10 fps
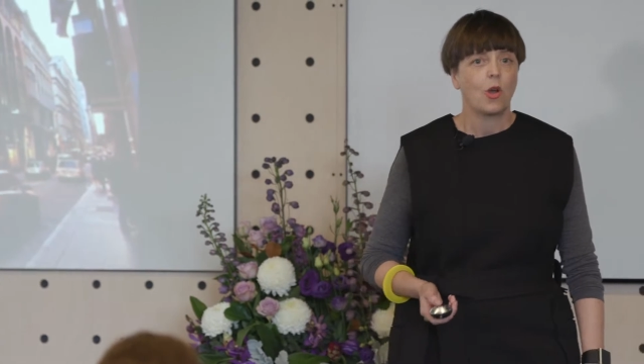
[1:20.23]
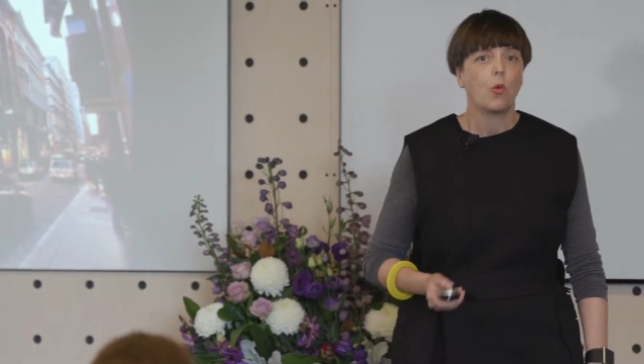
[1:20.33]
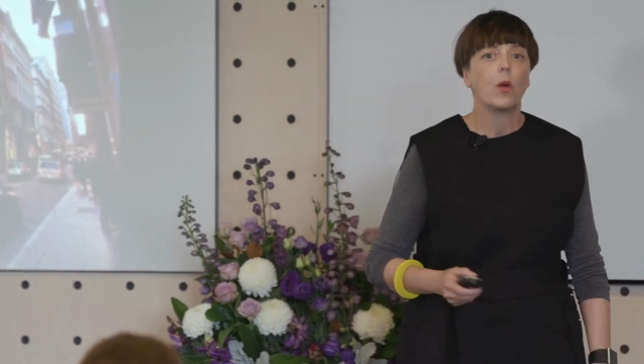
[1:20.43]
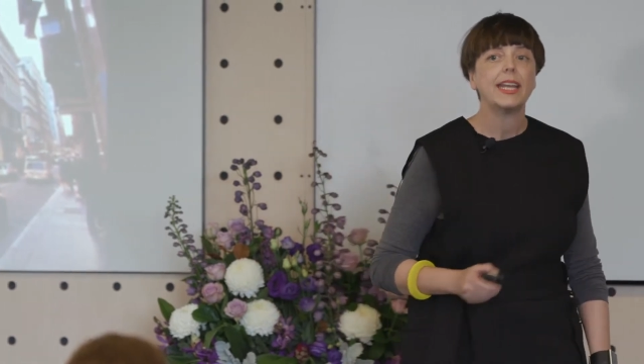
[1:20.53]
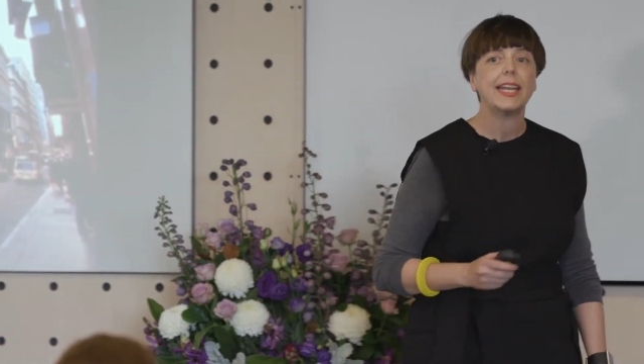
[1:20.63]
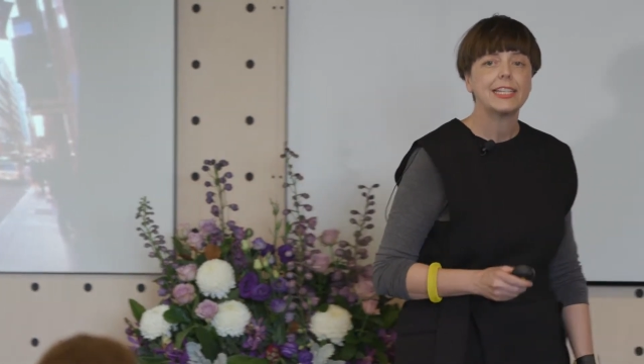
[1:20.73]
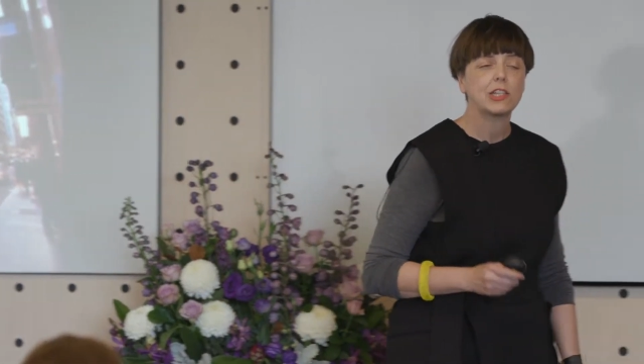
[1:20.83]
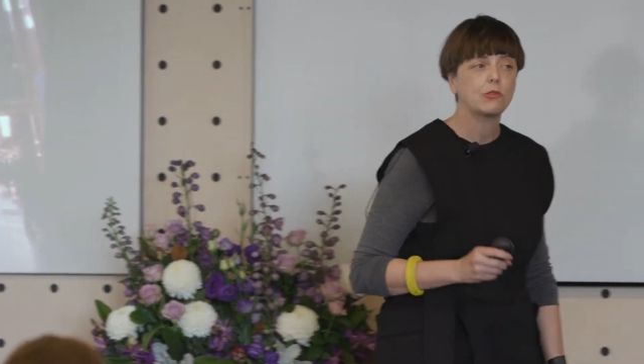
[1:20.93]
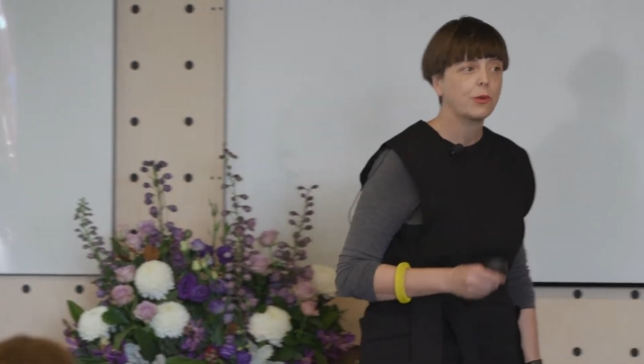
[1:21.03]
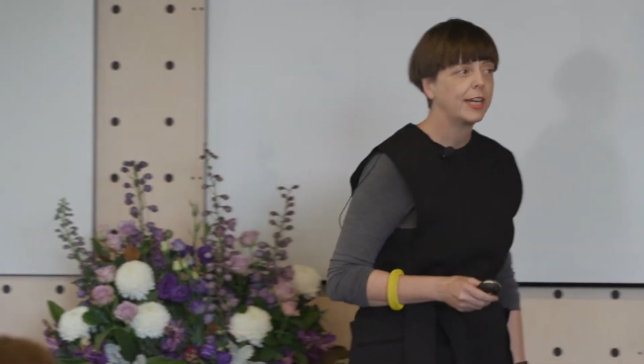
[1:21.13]
we need
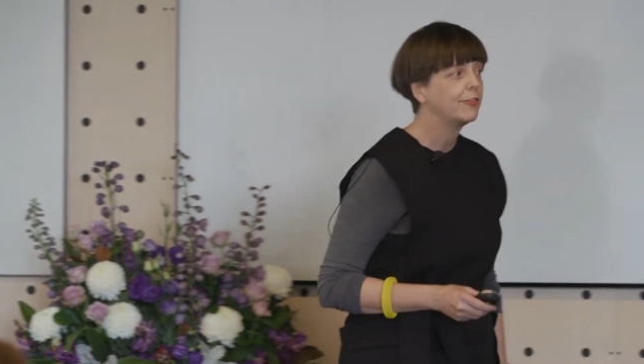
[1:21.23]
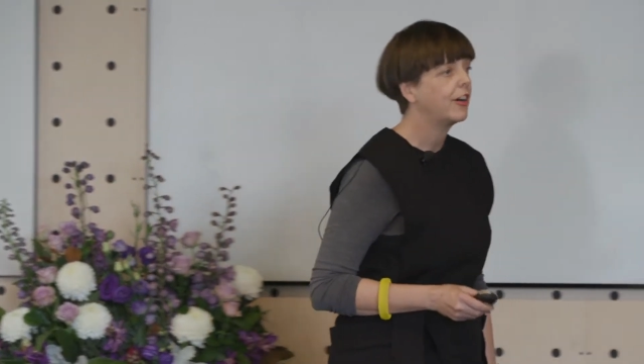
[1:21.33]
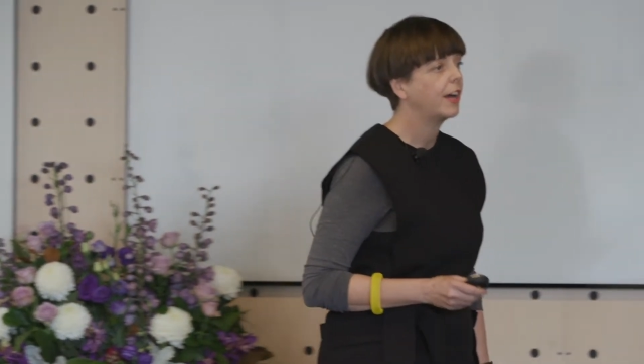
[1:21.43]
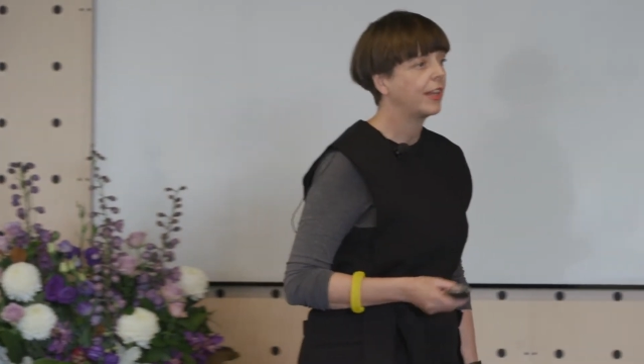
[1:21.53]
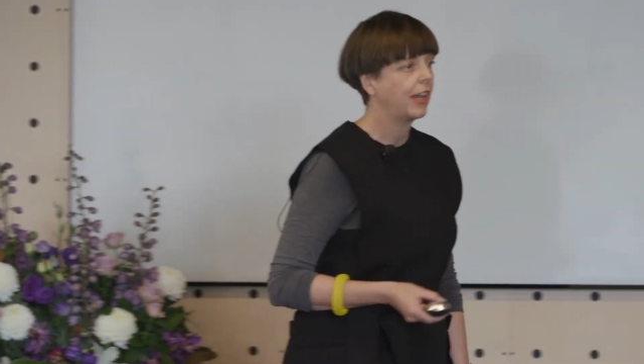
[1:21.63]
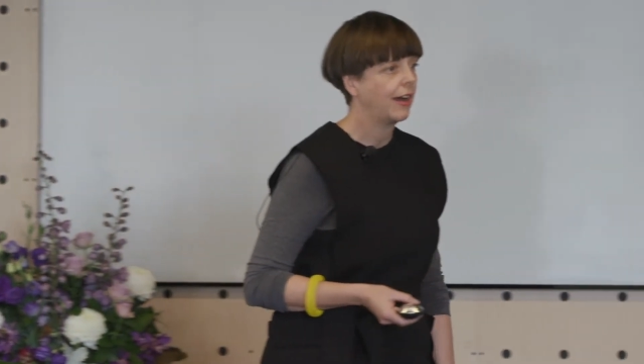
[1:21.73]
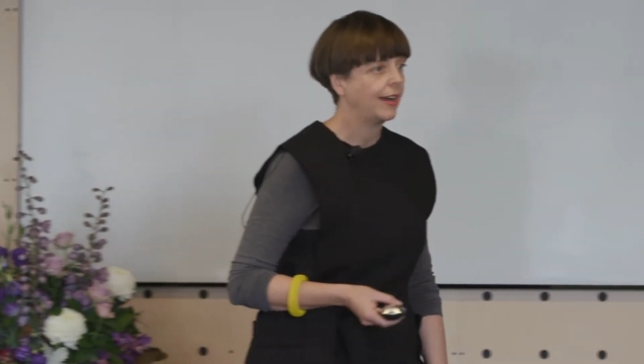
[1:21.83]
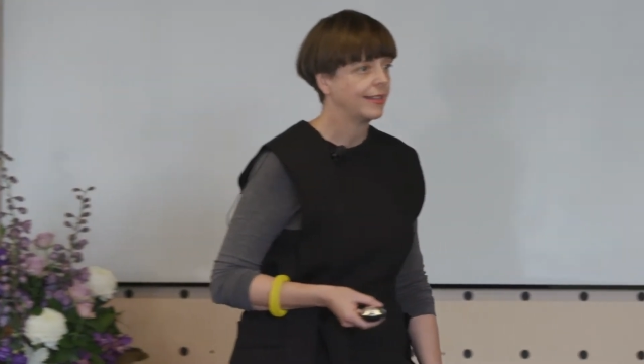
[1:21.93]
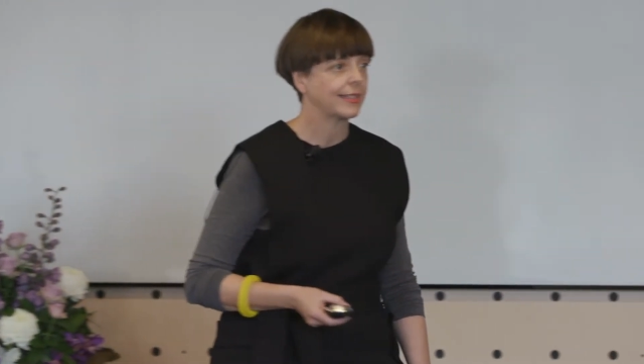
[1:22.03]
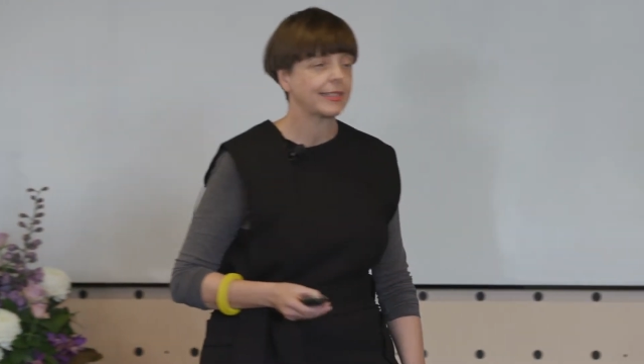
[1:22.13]
to redefine the
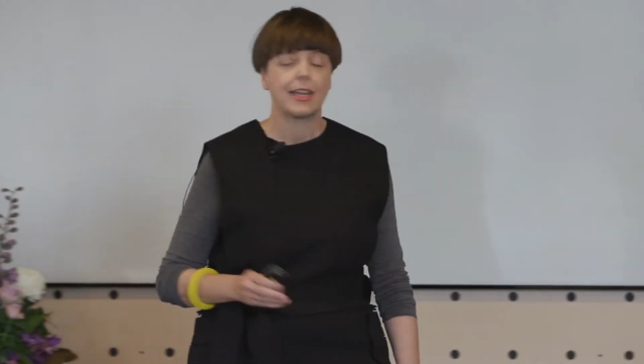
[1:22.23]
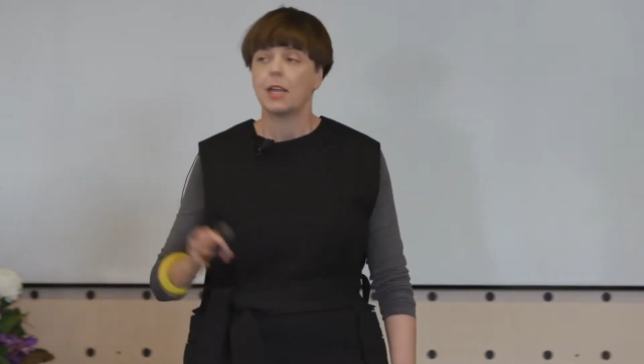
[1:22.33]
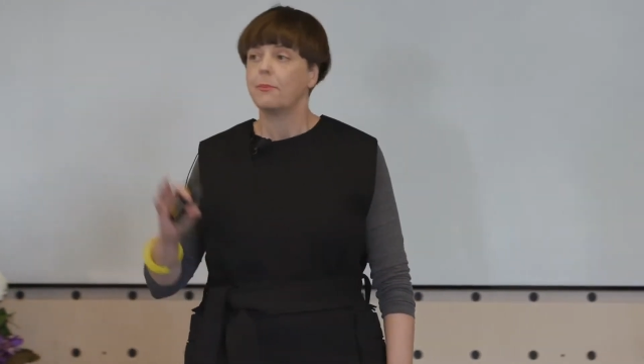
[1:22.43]
lines